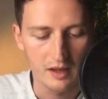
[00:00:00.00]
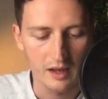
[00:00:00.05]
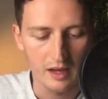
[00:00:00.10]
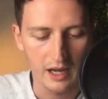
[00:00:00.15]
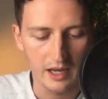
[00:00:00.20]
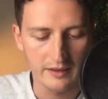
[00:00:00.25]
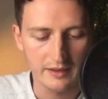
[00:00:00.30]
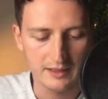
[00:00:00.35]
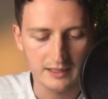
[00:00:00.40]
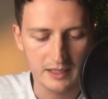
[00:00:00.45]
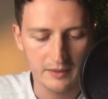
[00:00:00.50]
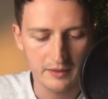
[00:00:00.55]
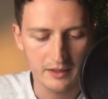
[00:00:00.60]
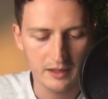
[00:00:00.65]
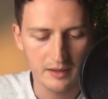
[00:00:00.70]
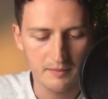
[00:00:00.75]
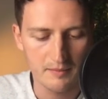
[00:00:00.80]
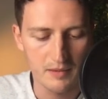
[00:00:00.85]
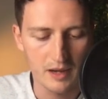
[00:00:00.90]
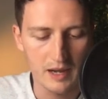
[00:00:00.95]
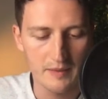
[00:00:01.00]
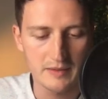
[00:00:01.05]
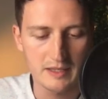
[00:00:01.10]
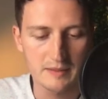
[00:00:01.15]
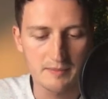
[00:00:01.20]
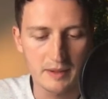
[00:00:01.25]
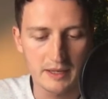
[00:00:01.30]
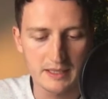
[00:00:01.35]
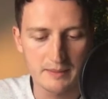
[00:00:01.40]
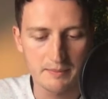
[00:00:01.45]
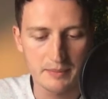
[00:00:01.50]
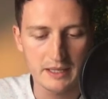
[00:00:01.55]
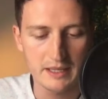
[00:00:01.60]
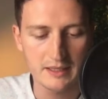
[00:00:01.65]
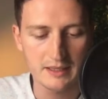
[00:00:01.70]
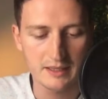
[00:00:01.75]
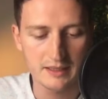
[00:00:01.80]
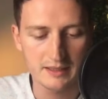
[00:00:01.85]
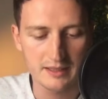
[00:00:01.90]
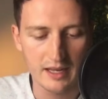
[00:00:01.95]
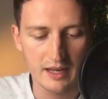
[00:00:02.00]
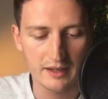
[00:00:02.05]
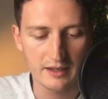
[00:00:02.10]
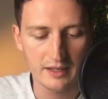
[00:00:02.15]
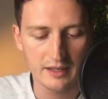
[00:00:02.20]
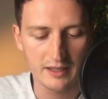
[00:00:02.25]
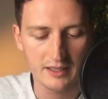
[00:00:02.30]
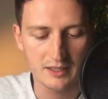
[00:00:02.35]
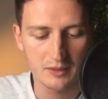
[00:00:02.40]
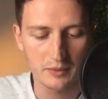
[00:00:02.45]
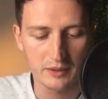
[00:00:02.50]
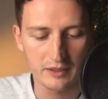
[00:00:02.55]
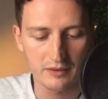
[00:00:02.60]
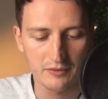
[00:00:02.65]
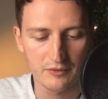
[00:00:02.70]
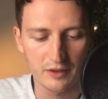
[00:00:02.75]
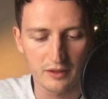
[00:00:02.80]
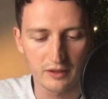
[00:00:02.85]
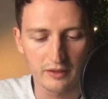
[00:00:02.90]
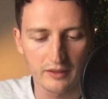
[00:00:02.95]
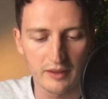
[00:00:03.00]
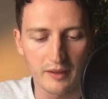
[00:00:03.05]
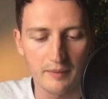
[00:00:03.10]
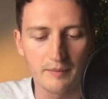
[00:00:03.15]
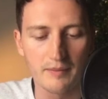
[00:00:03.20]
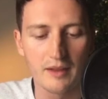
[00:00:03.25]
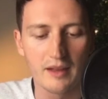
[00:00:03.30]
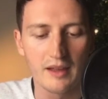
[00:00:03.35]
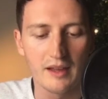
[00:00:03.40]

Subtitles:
That's coming out. Miami's Best Pizzas down here, so we can follow them.